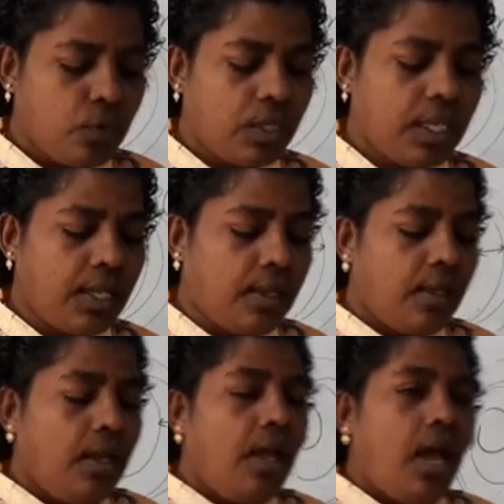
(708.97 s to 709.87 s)

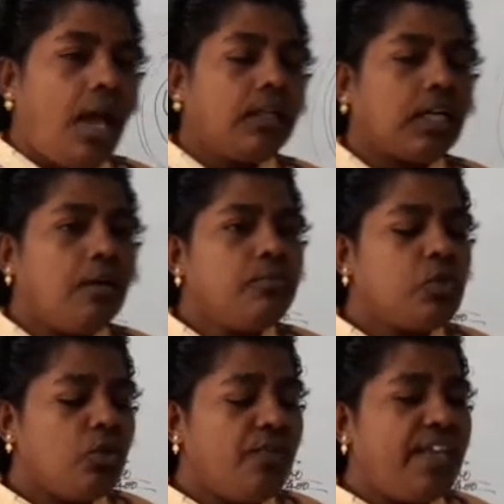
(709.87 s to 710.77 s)
Okay, and come
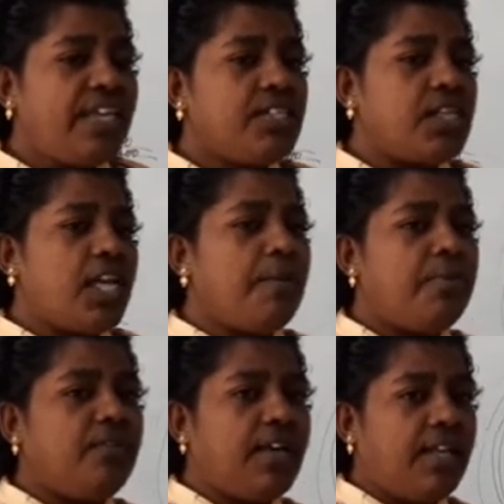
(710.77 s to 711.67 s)
to
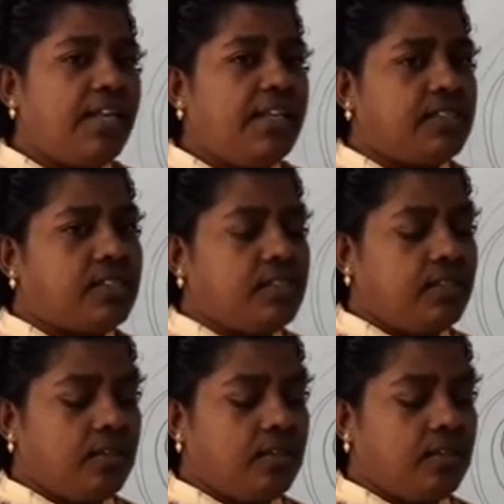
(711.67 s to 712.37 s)
V-shaped valleys.